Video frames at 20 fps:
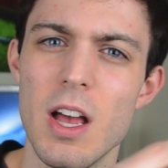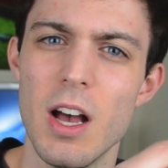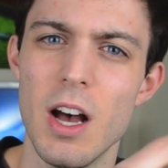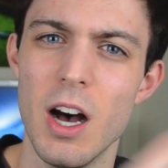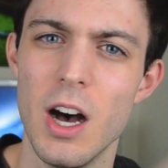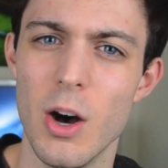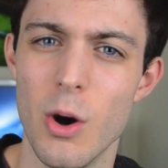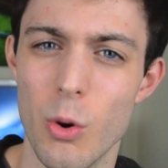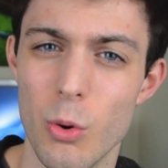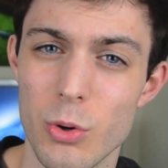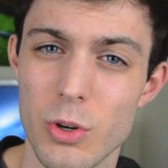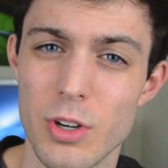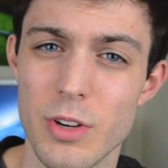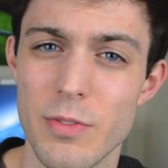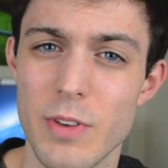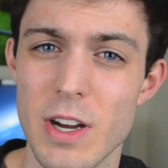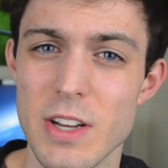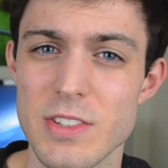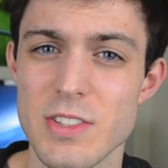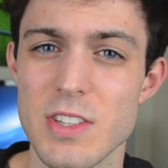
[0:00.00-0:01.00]
uh, older
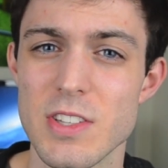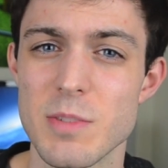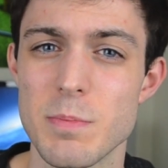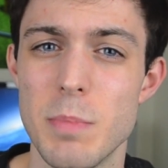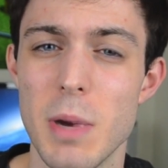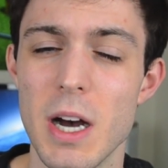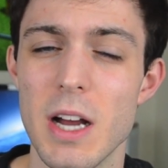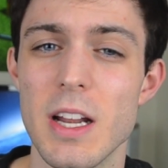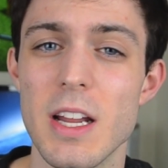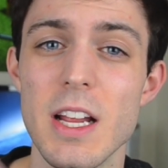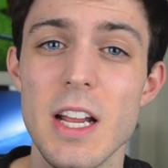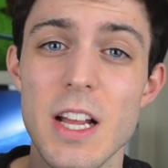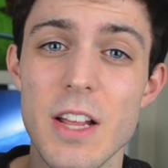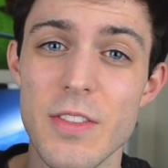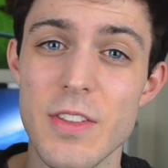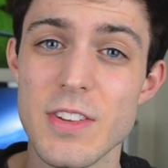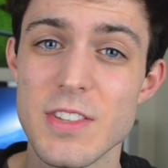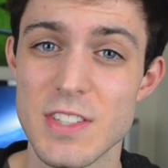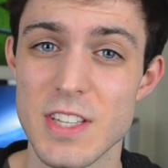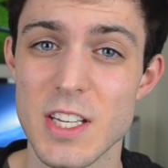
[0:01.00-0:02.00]
devices but
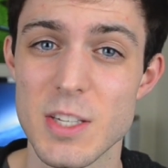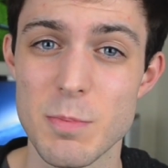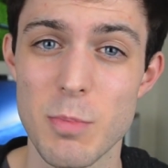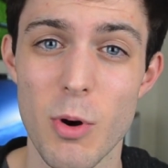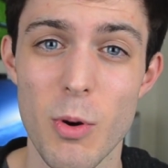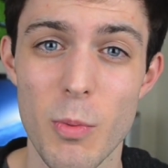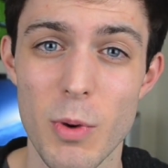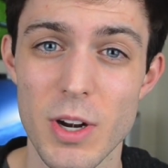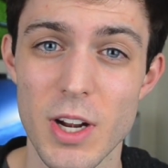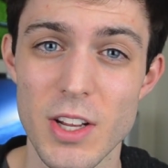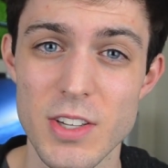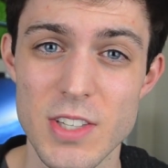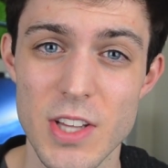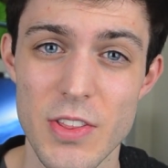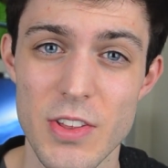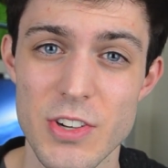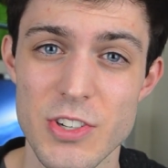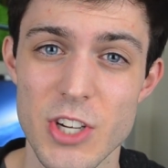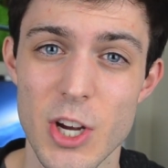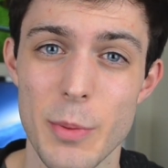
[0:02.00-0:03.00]
the 6.1
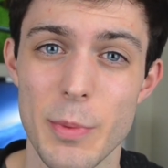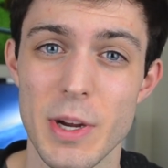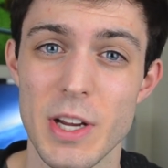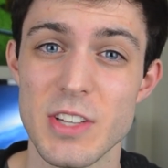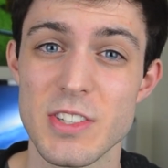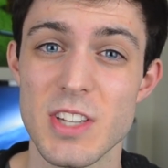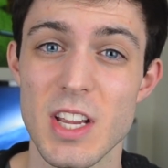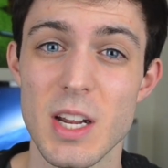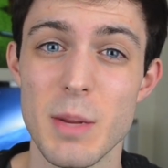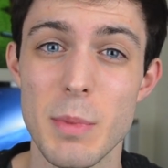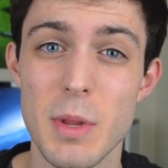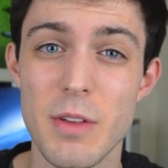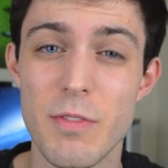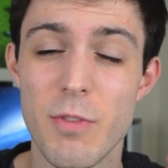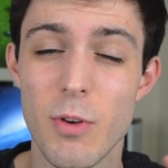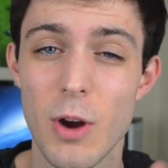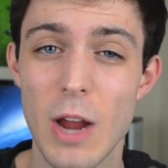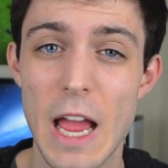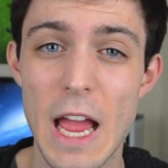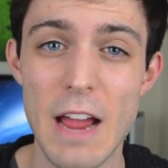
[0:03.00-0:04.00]
untethered jailbreak is going to be
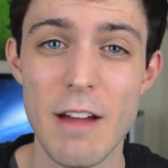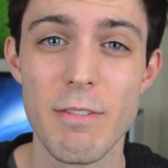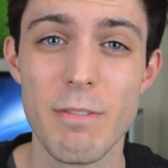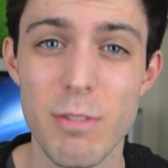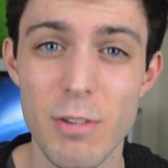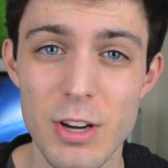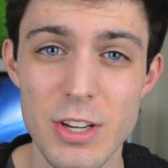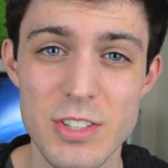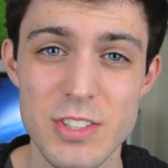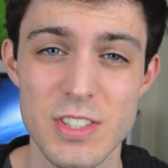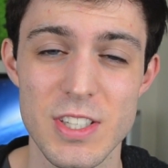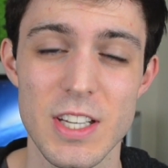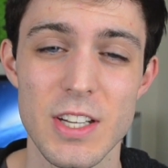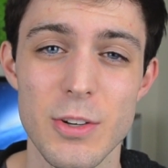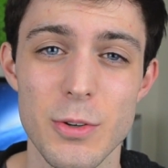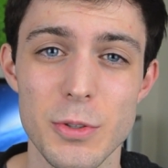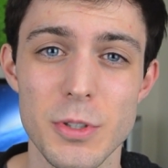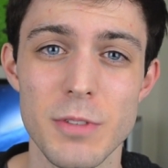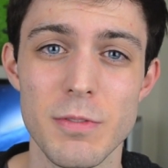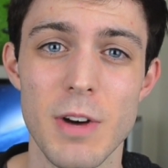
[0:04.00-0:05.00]
for every
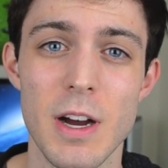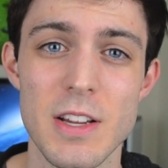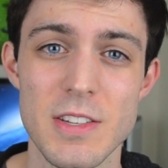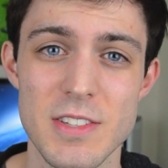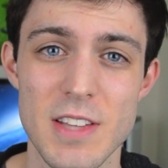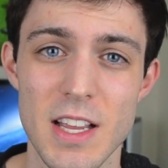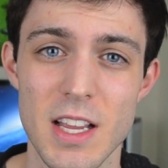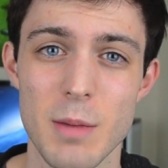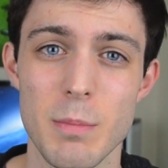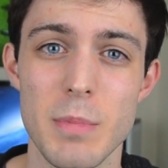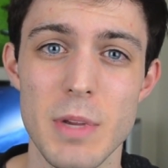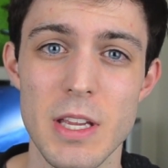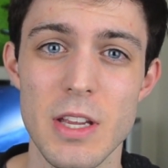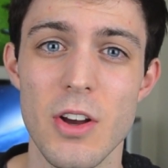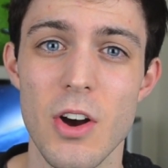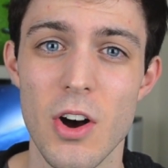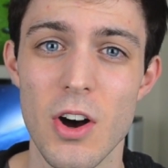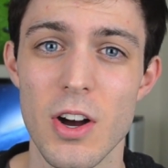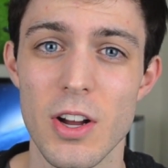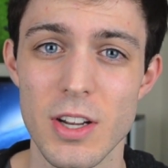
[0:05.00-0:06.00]
single device that can be
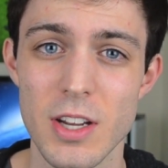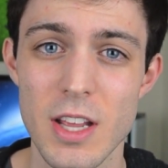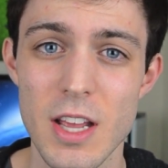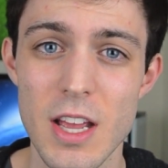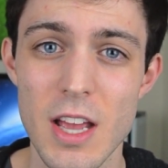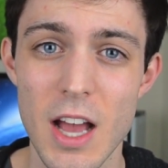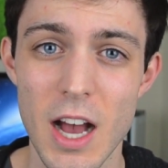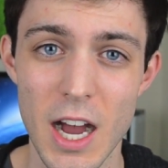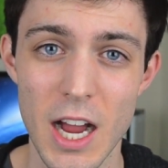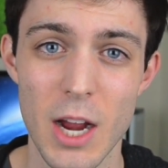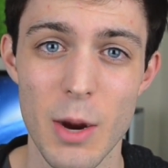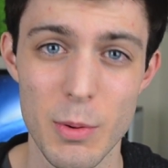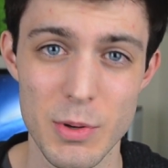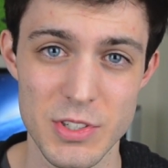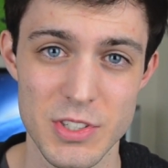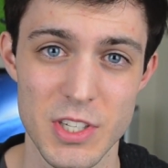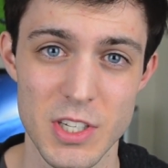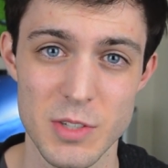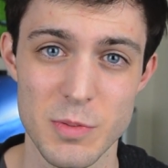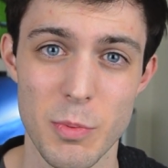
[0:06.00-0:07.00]
on
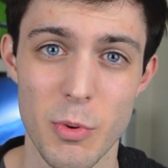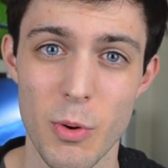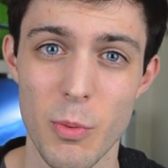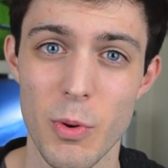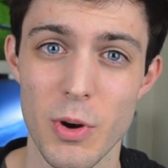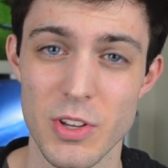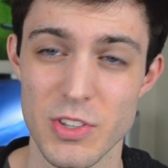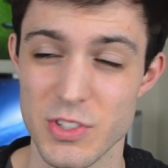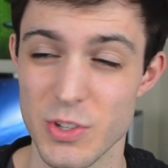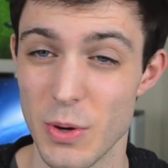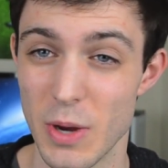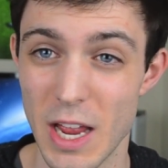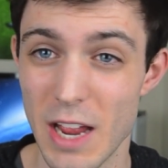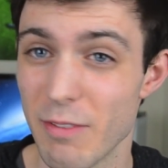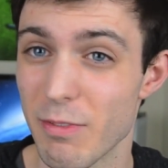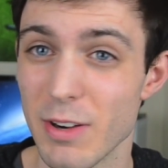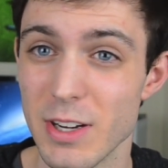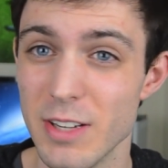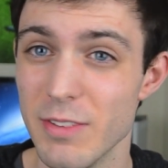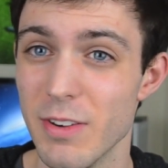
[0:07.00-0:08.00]
ios 6.1 so
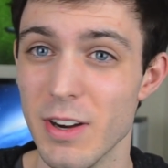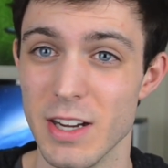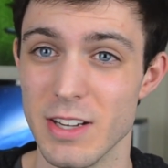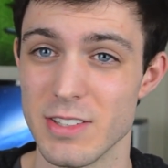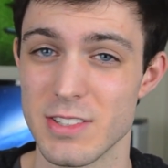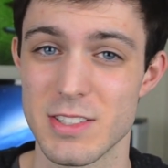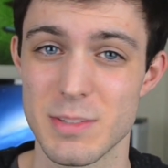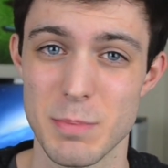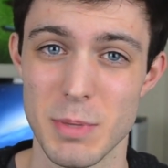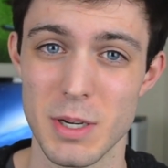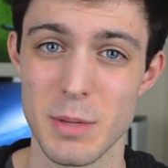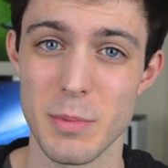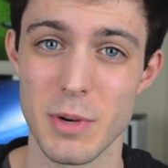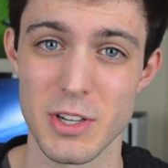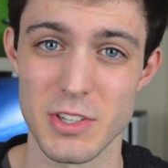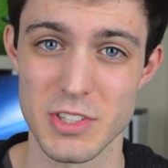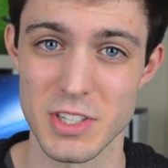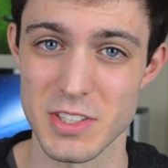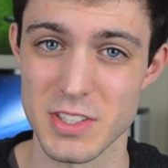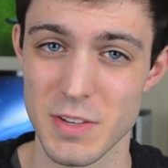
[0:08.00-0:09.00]
every device pretty
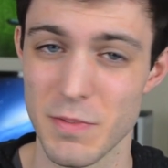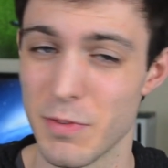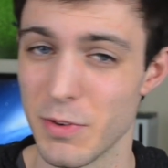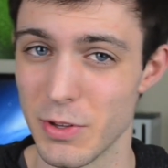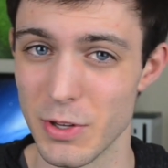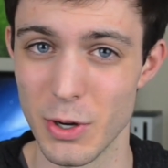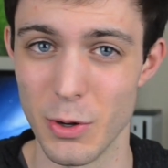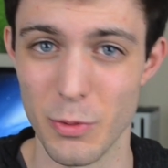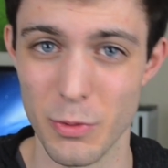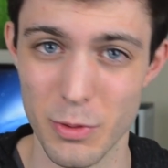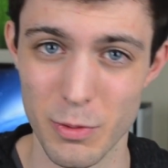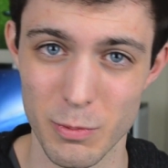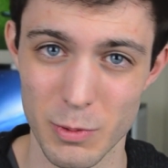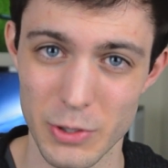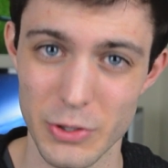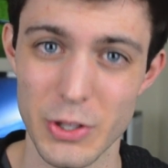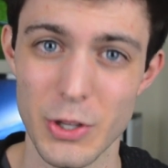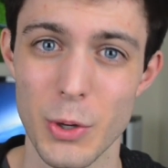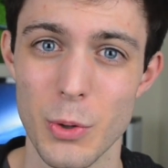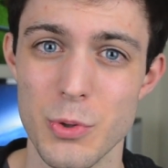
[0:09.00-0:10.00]
much except for you know the
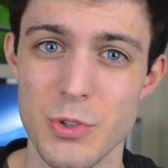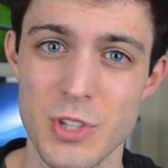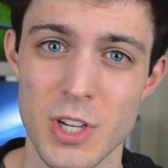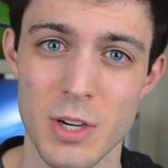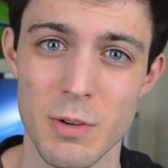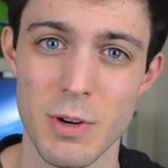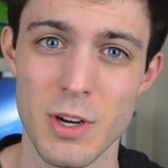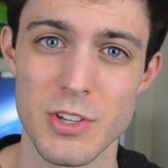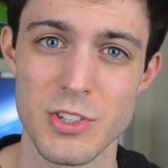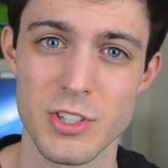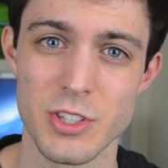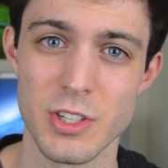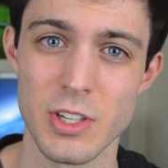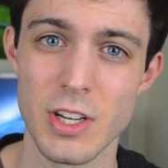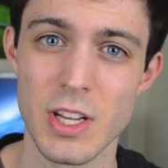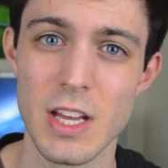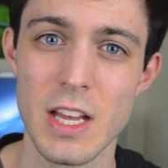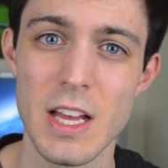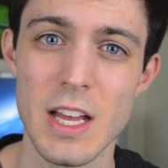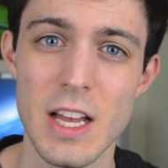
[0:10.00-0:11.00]
really old generation
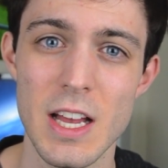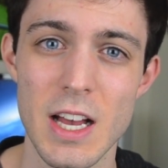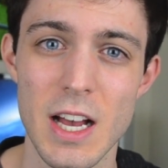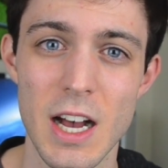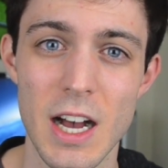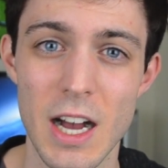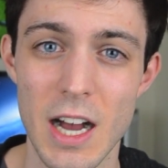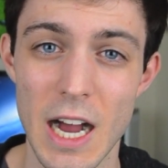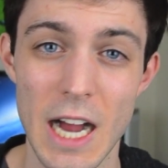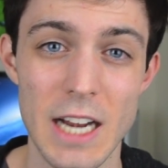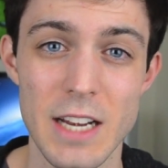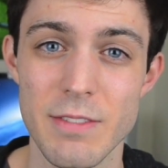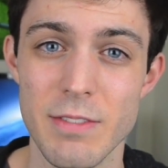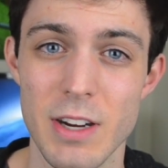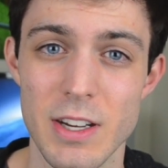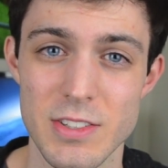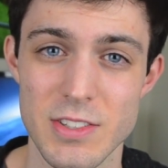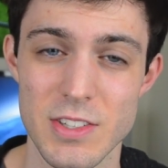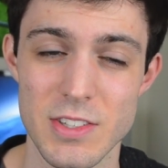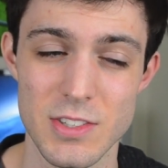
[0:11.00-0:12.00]
uh,
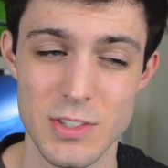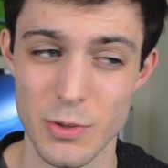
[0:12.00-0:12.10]
iDevices.